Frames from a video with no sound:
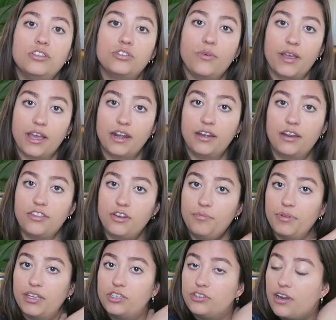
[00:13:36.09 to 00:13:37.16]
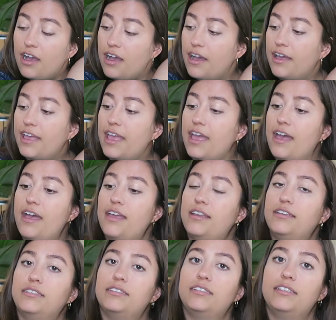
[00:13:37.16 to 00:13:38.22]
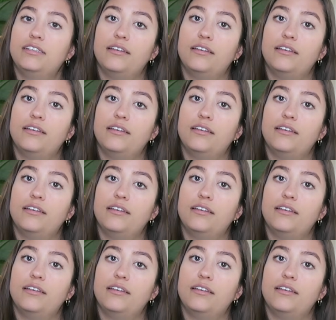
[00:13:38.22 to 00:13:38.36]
so I got another blood draw, and